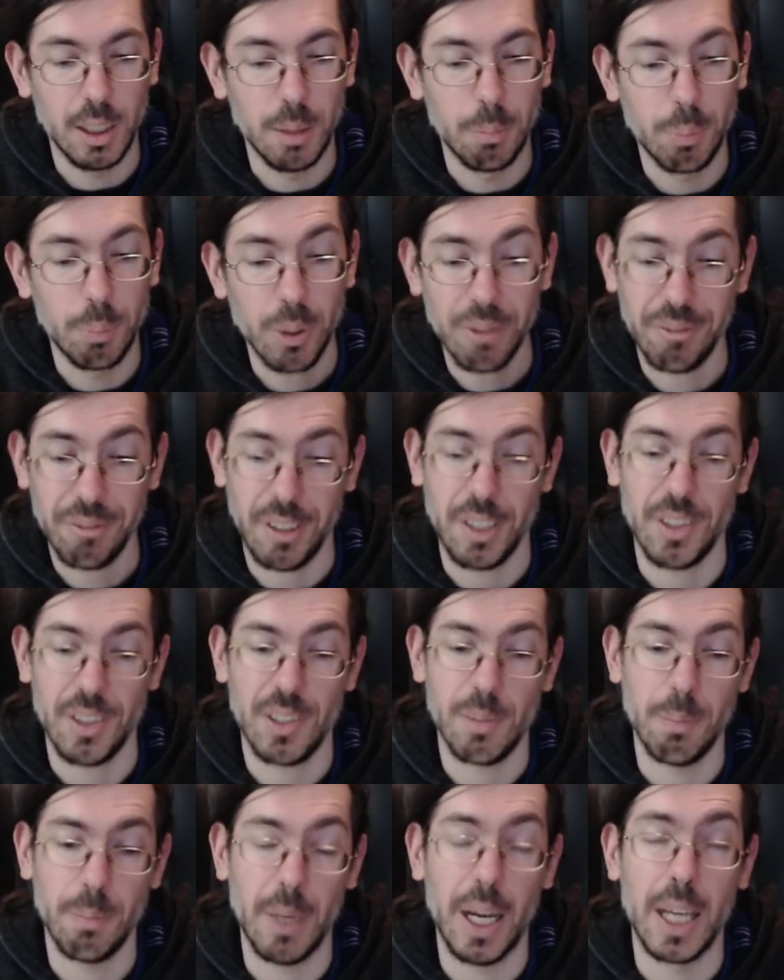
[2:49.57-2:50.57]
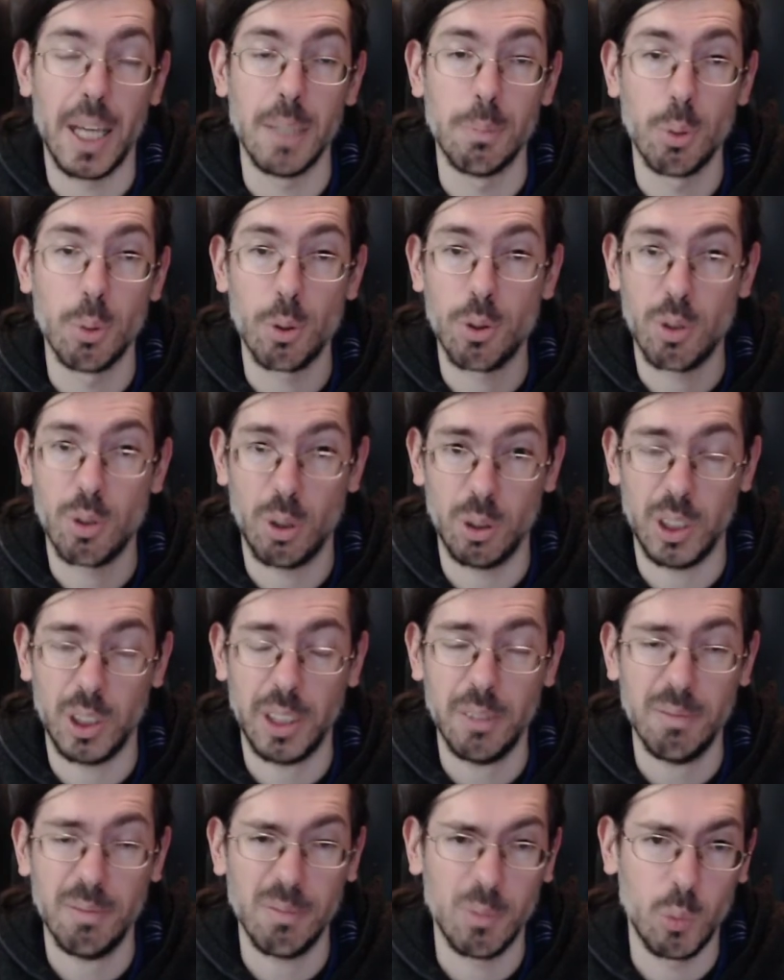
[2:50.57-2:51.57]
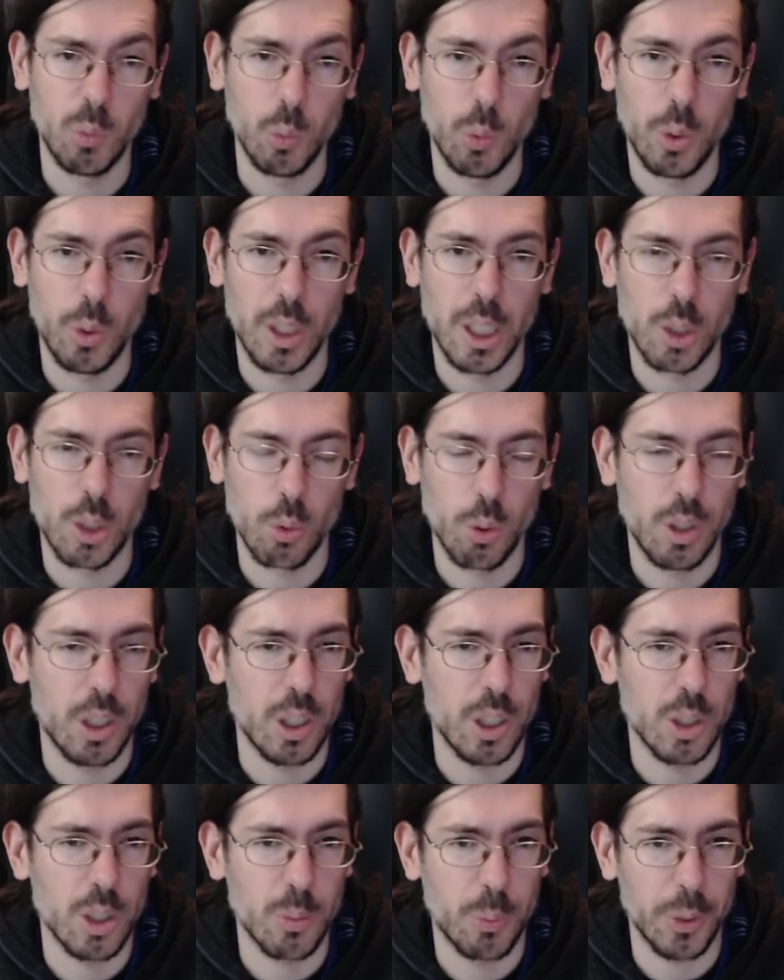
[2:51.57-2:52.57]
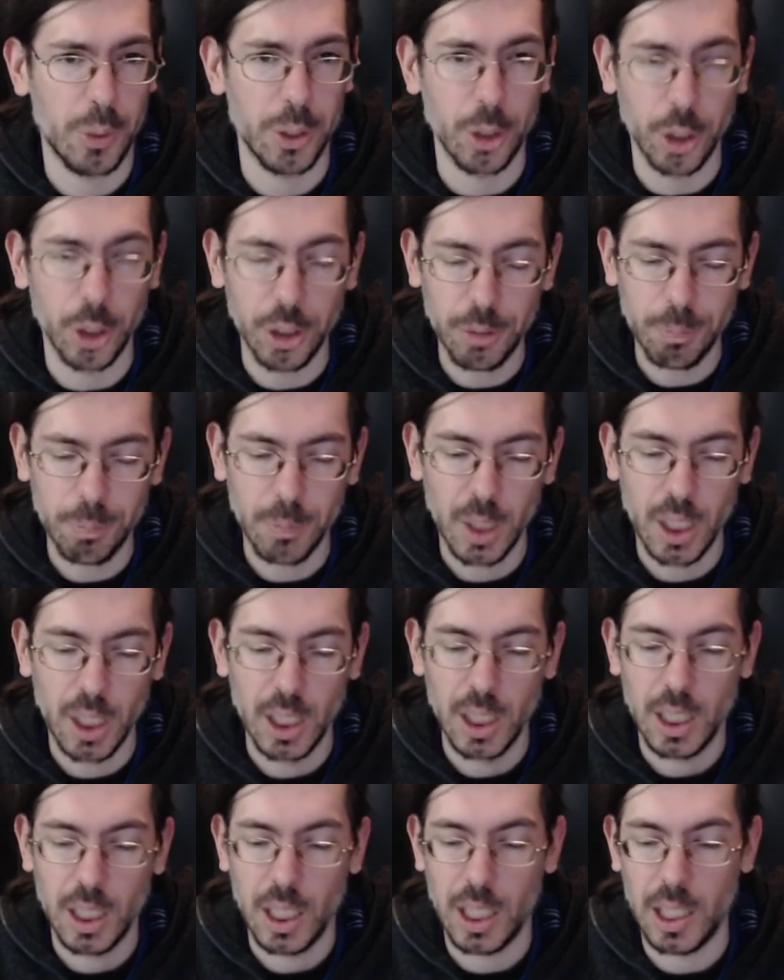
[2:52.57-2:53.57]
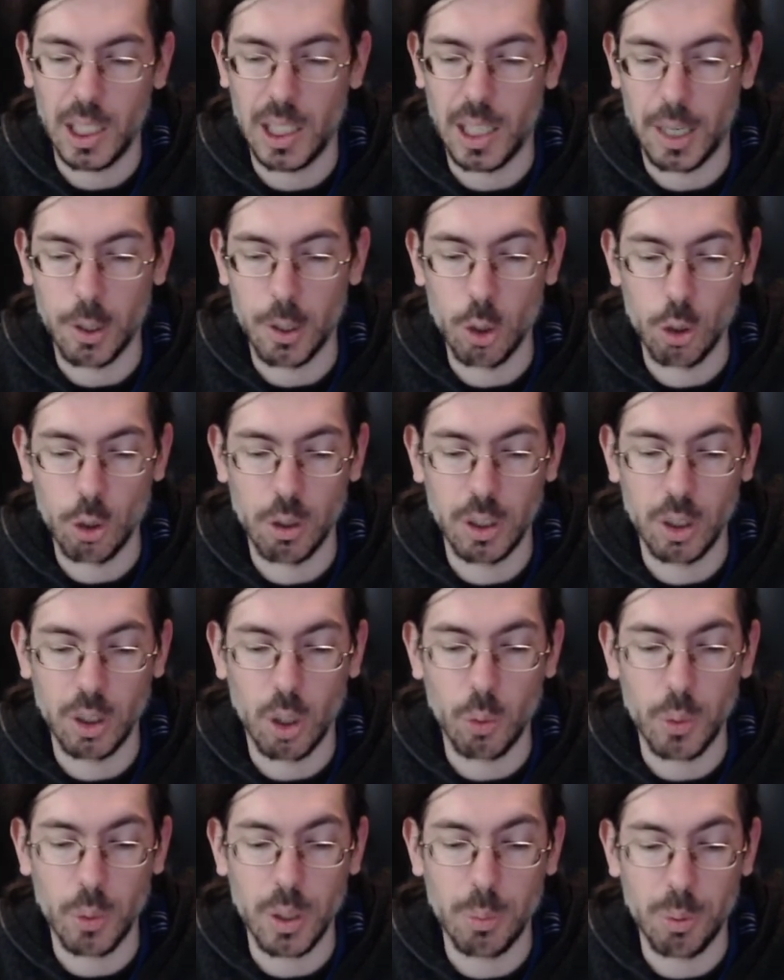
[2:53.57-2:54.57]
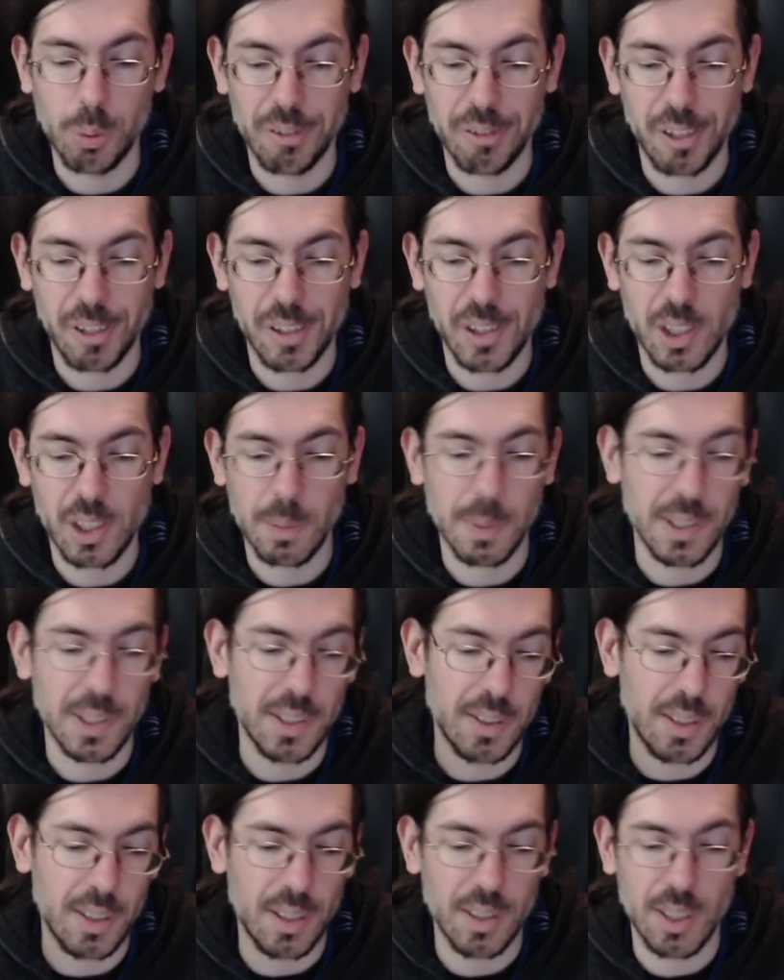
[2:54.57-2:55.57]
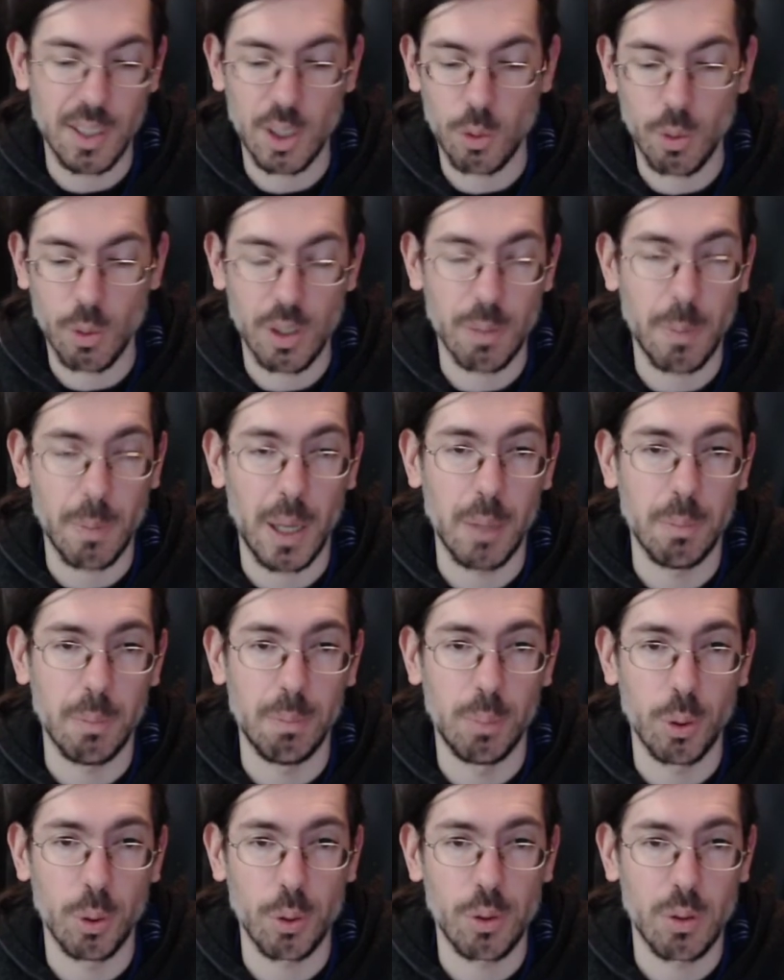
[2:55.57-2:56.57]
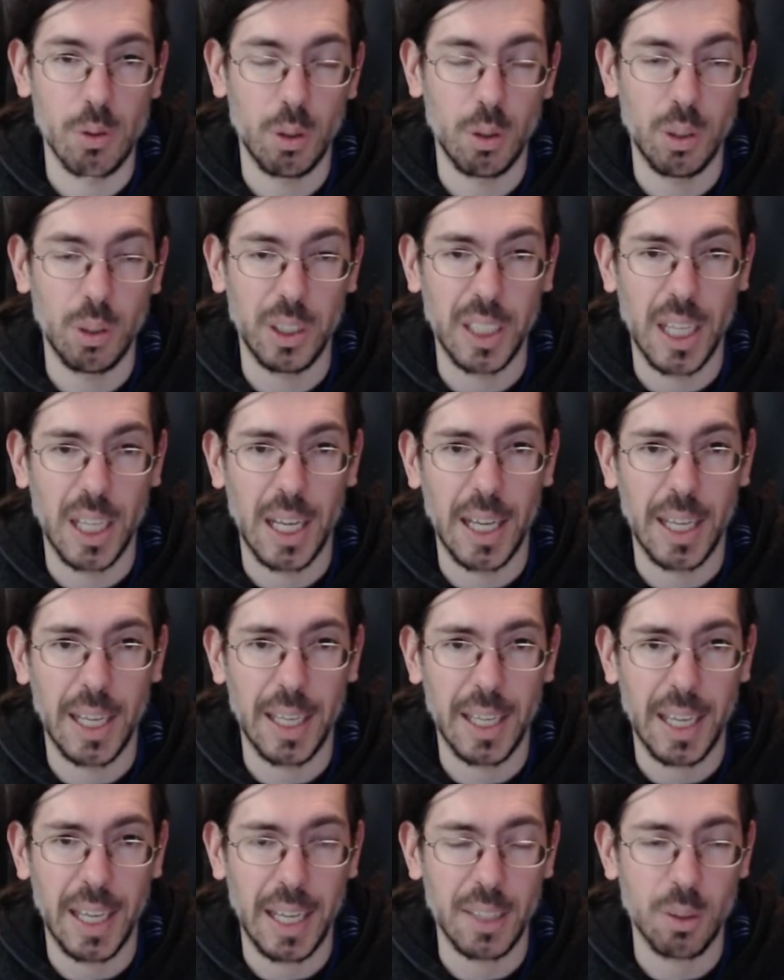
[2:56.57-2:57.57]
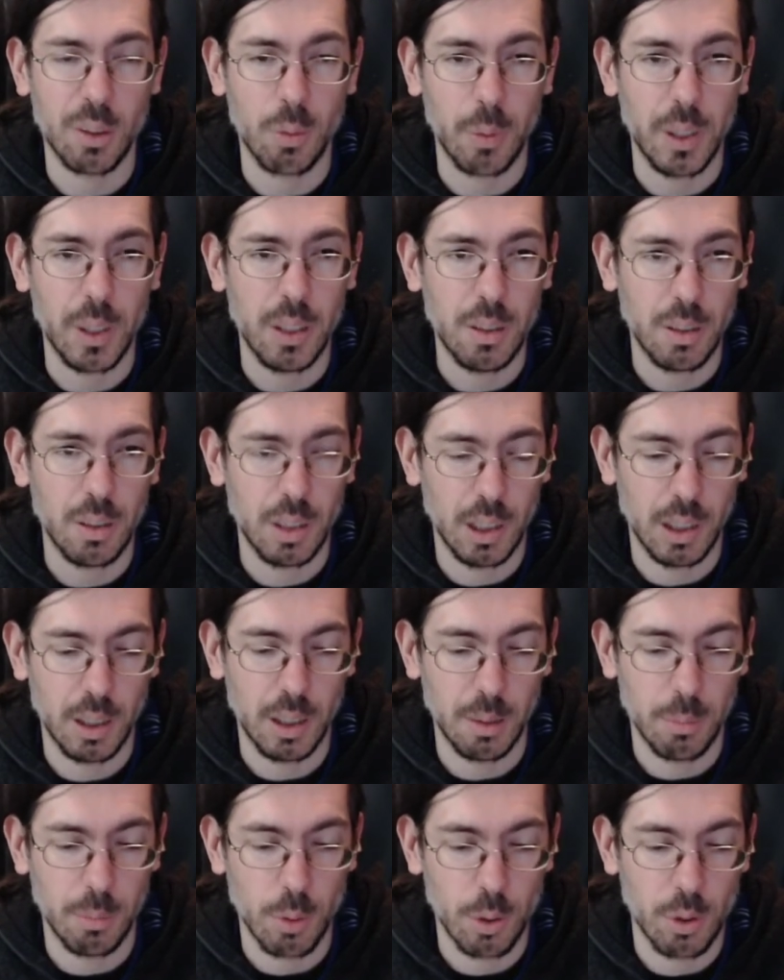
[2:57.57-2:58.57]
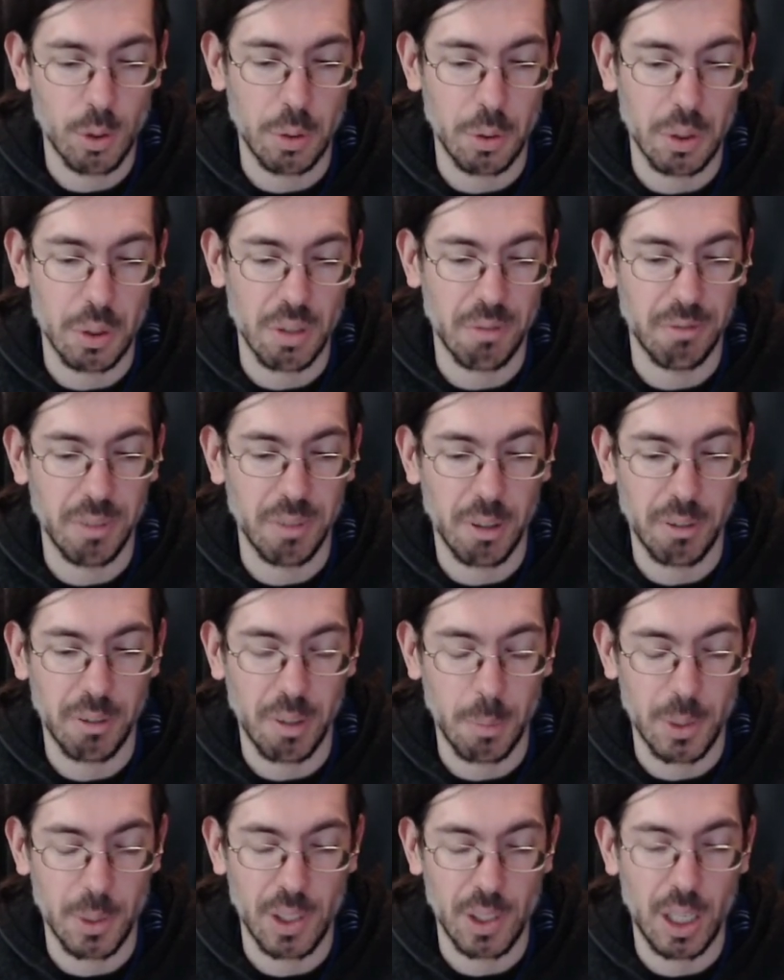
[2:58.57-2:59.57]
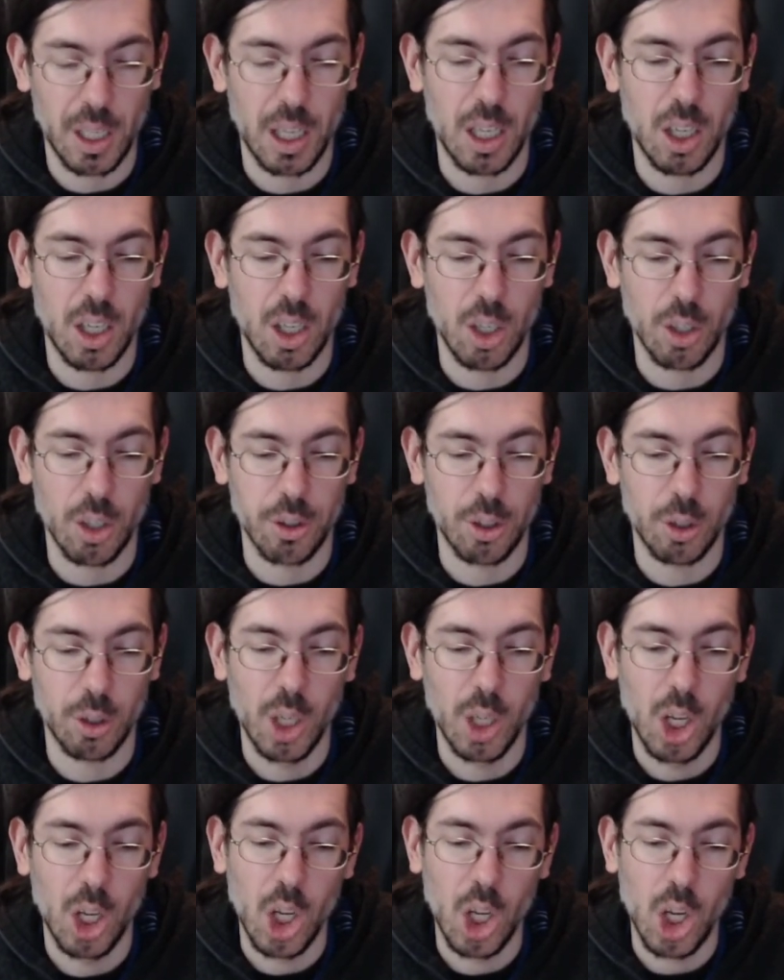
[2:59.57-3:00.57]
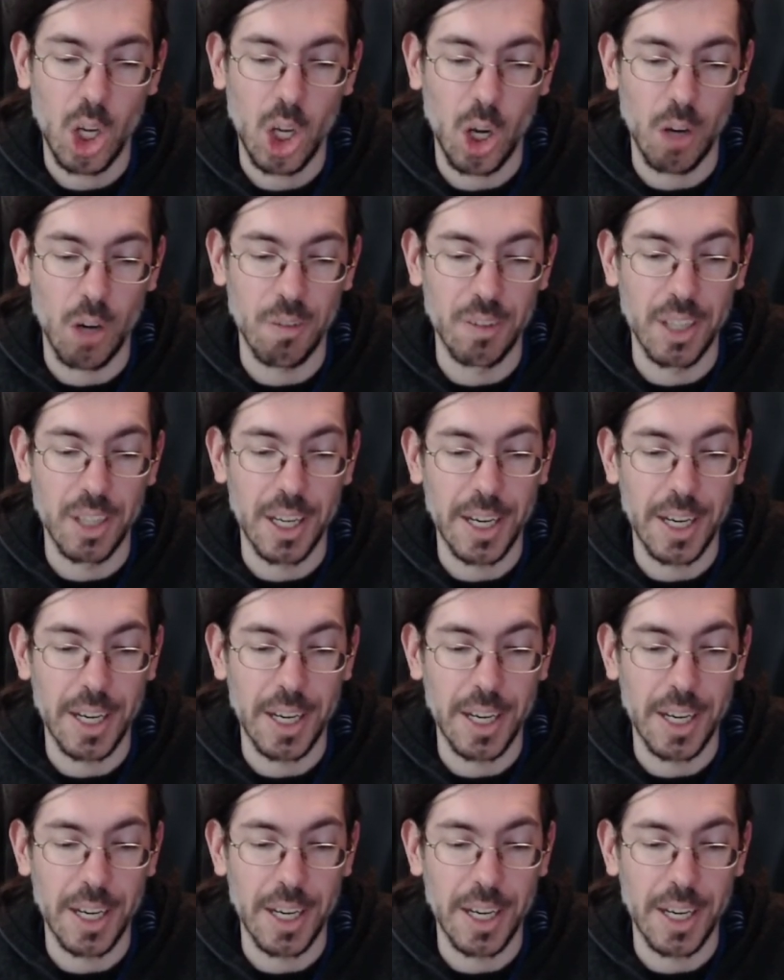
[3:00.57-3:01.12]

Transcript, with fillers: preface by Bruce Sterling, which was pretty good. I usually don't read prefaces, but since this was by Bruce Sterling, I had to read. Bruce Sterling is a very famous author of the